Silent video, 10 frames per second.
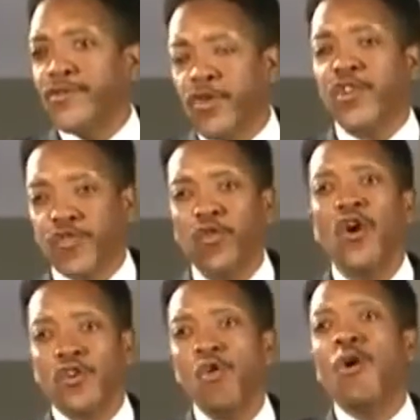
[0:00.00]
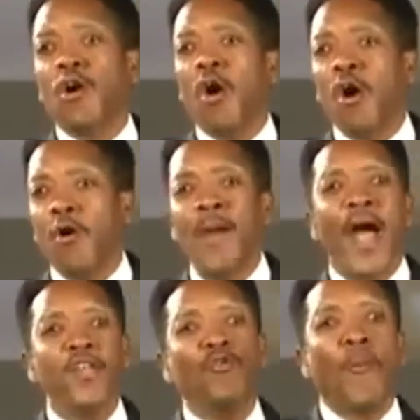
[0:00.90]
mistreat you, you will go home
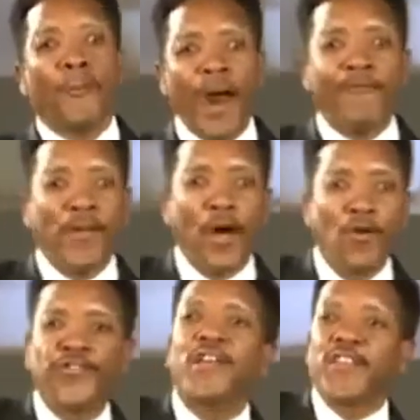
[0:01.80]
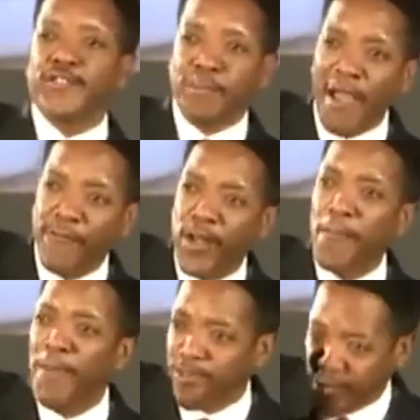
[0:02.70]
and you will pray for those that
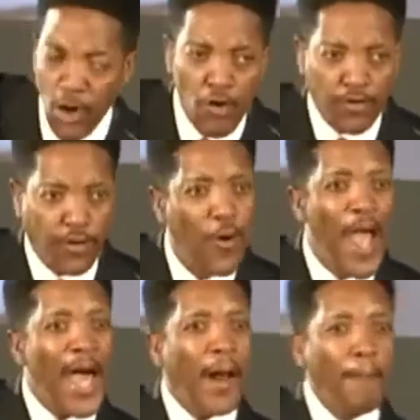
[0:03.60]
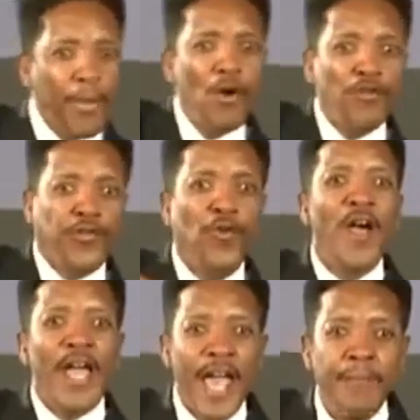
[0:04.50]
despitefully misuse you and abuse you
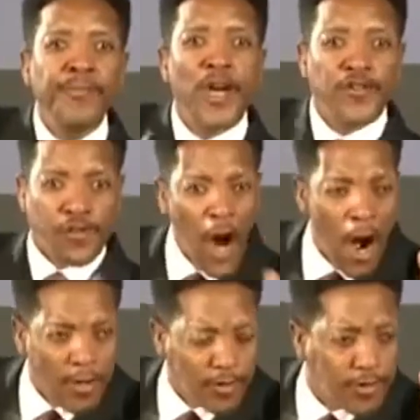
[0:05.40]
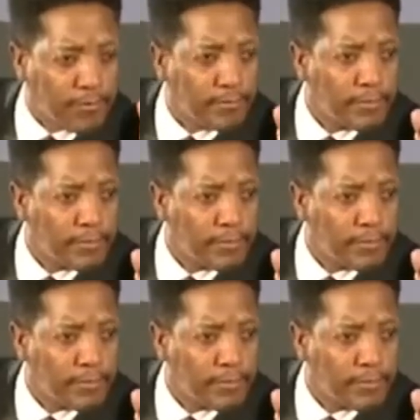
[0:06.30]
in the church.